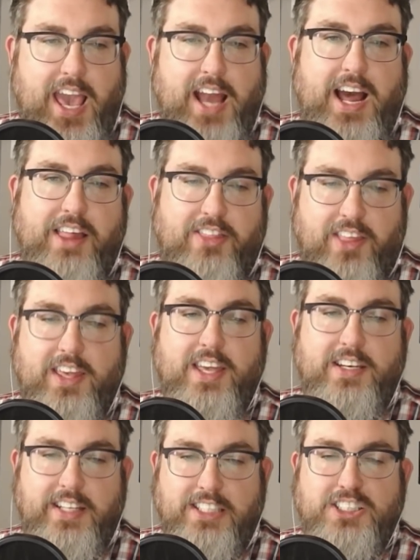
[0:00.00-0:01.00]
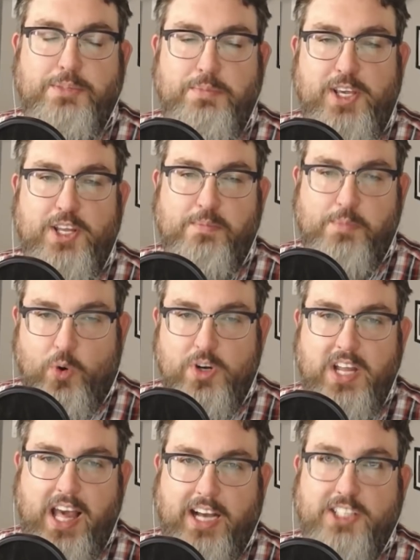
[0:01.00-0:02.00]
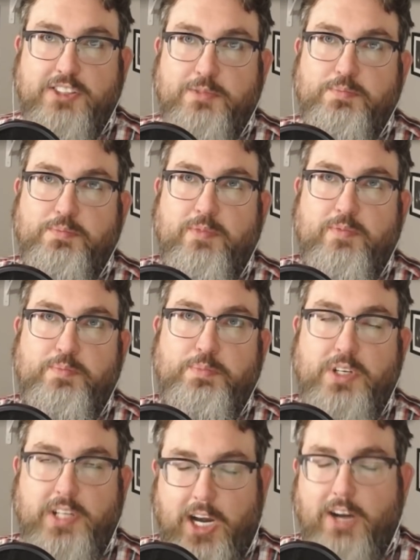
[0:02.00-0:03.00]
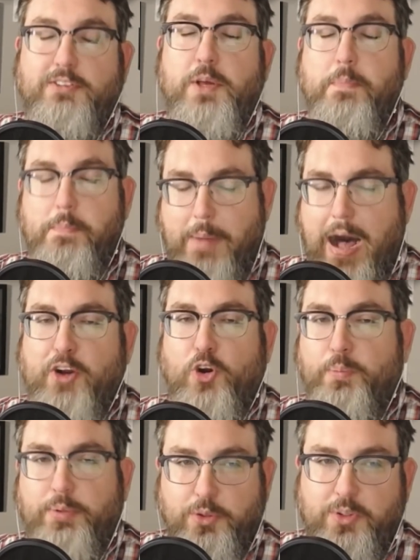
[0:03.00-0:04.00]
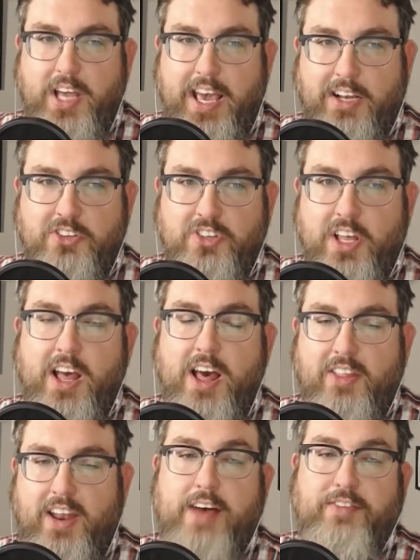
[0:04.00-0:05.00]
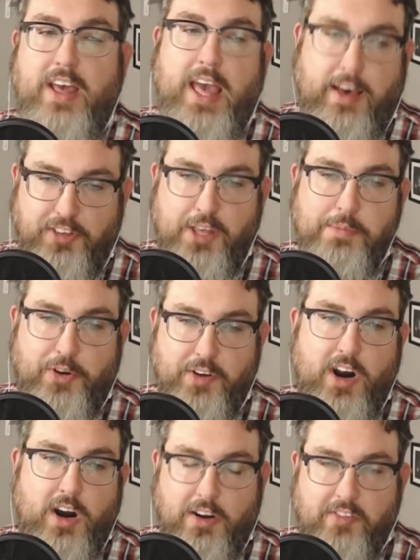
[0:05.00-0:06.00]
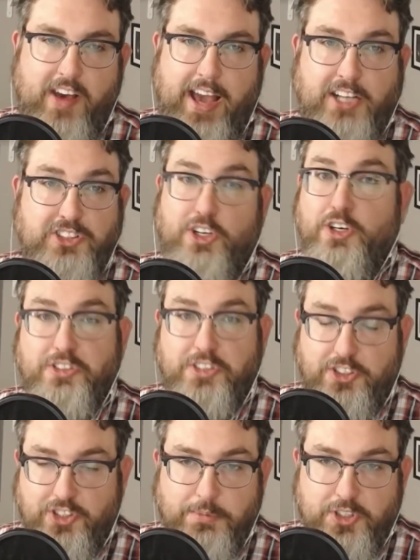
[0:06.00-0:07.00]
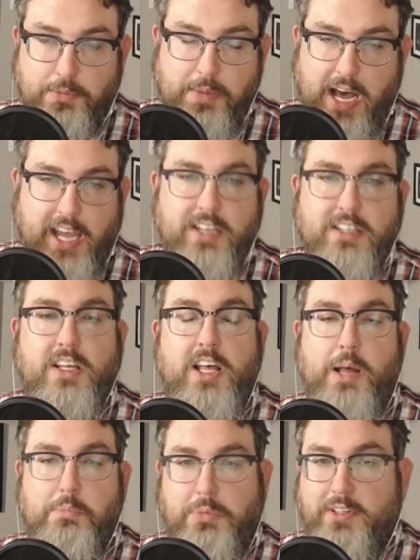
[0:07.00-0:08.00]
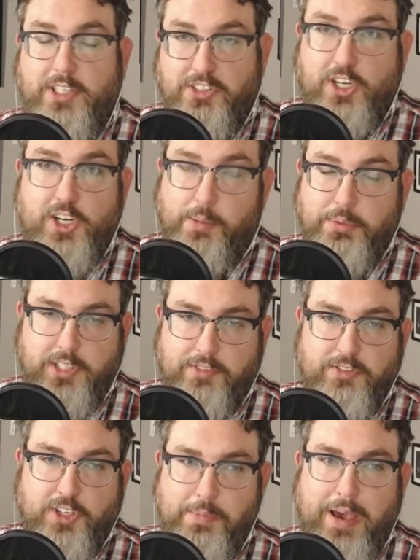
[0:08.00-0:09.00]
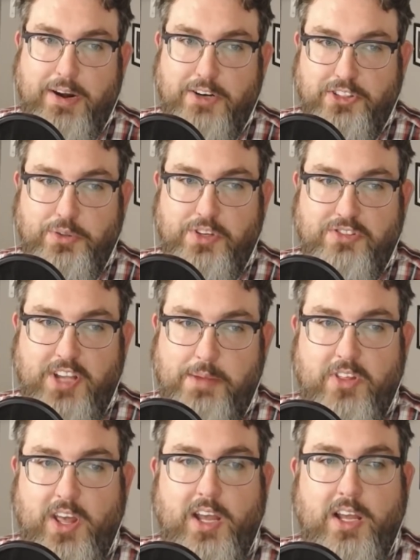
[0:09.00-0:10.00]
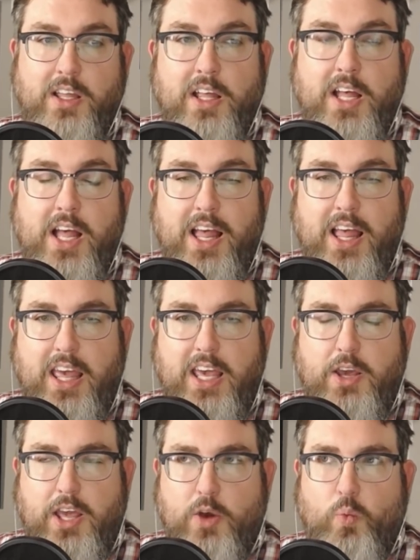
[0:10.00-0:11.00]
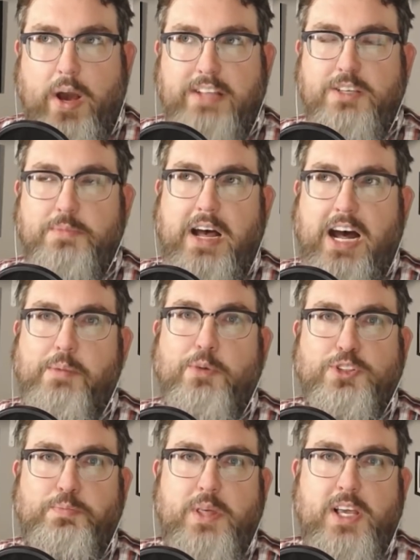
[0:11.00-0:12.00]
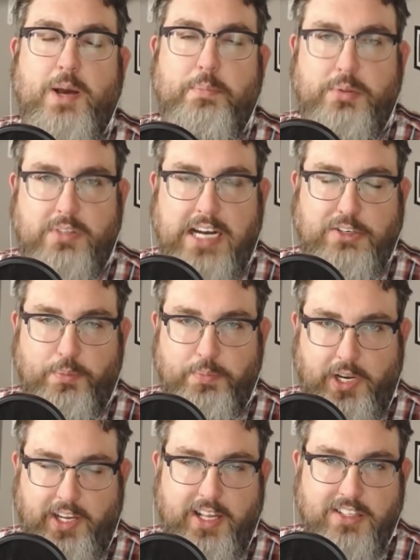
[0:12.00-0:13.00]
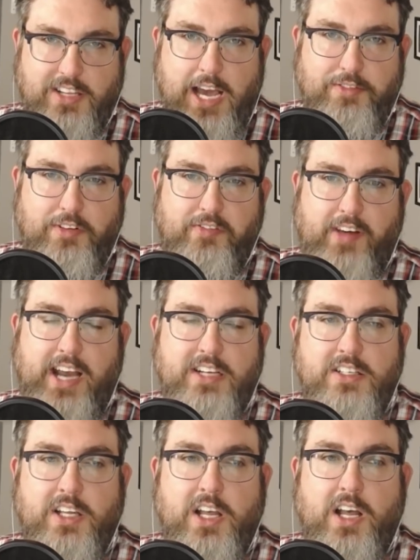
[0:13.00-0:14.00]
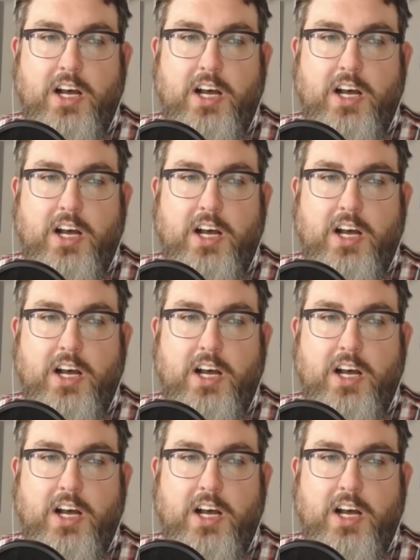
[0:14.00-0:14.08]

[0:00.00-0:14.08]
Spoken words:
And I think it needs to be in more decks, particularly mono blue decks that have a heavy amount of artifacts. Urza jumps to mind, but there's a couple different commanders that do the same thing. It winds up almost being a blind obedience kind of effect,